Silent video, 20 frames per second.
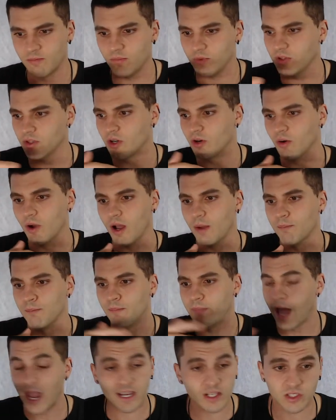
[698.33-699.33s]
you know
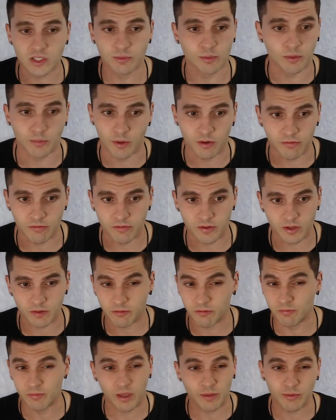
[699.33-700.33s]
maximum of, of
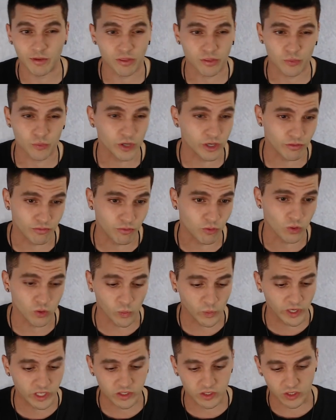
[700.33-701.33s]
maybe three or four
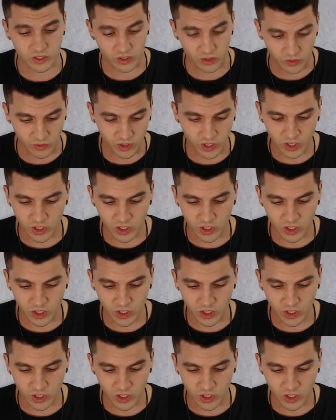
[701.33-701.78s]
weeks ago